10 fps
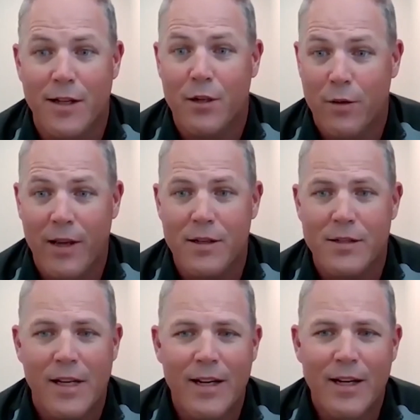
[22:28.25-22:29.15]
Dr. A
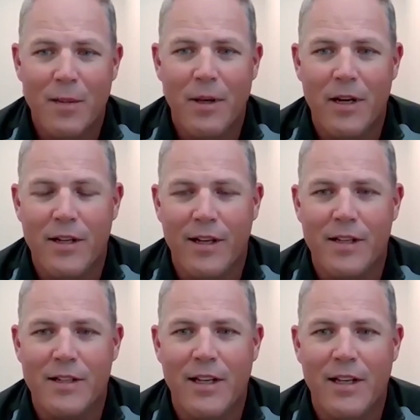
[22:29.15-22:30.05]
is committed
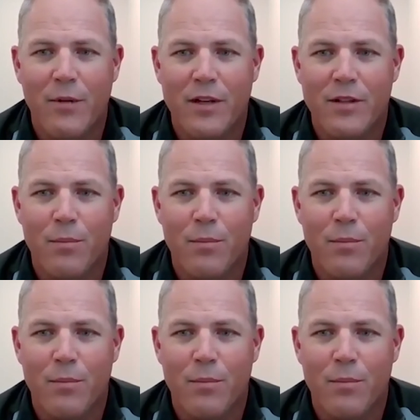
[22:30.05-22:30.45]
to continuing